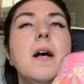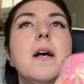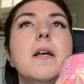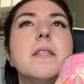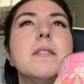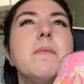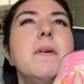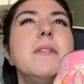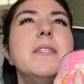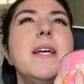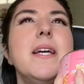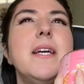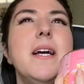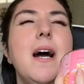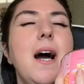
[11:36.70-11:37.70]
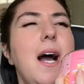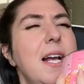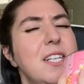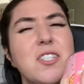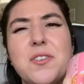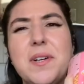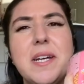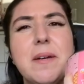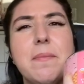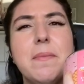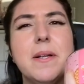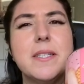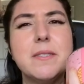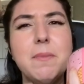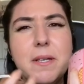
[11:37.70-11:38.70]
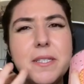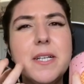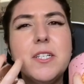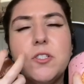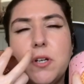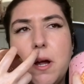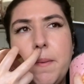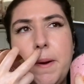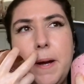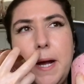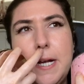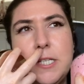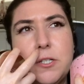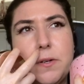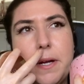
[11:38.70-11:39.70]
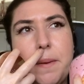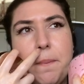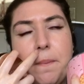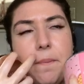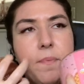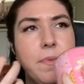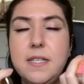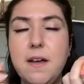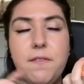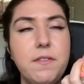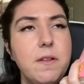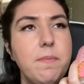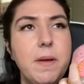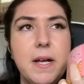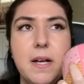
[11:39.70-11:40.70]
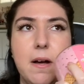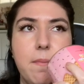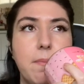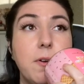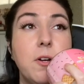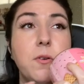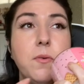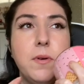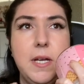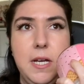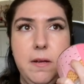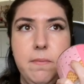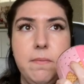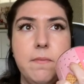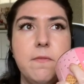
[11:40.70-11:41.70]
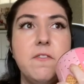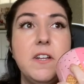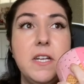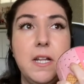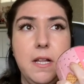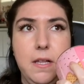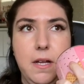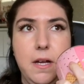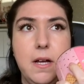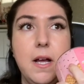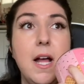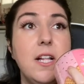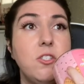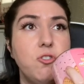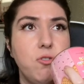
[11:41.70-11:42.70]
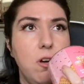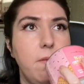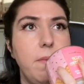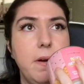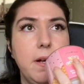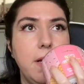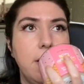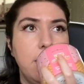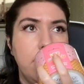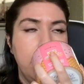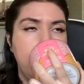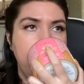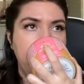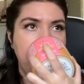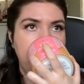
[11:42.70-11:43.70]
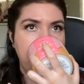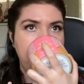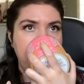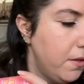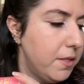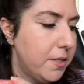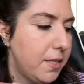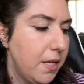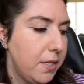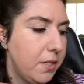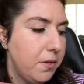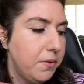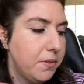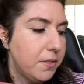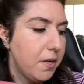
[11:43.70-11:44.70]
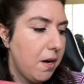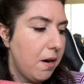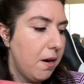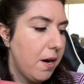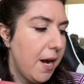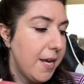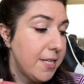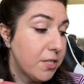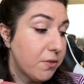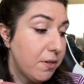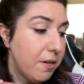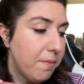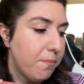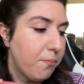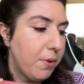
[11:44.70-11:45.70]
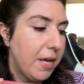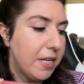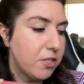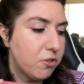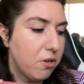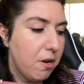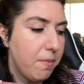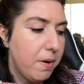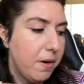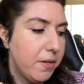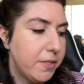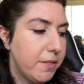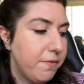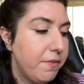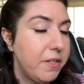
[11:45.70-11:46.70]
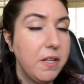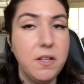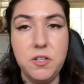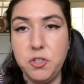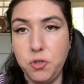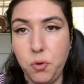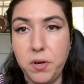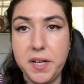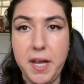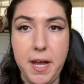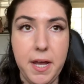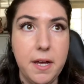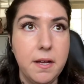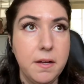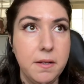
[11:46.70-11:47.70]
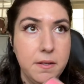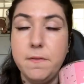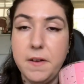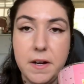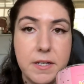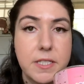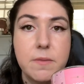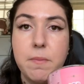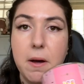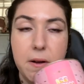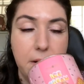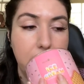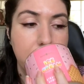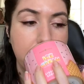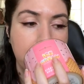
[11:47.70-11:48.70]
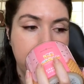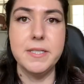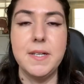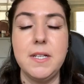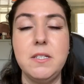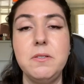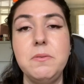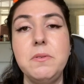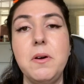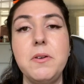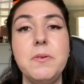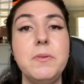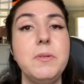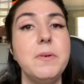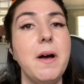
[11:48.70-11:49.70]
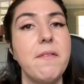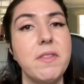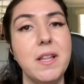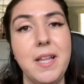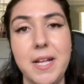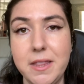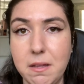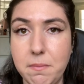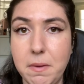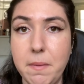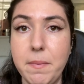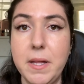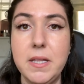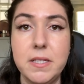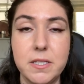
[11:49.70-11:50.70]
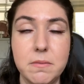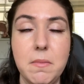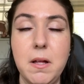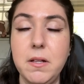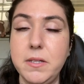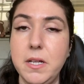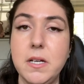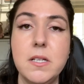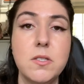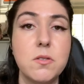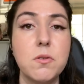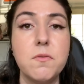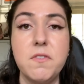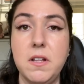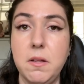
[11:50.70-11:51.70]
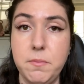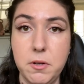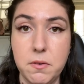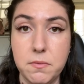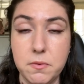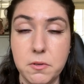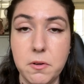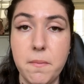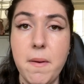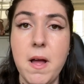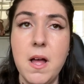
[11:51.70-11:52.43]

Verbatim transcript: It smells like ice cream. It smells like strawberry ice cream. Definitely pick up cream, vanilla, and strawberry. The scent notes are ice cream, pink strawberries, and vanilla shortcake. Very spot on. Because I do know you do have to light them up and the smell does fill up your room.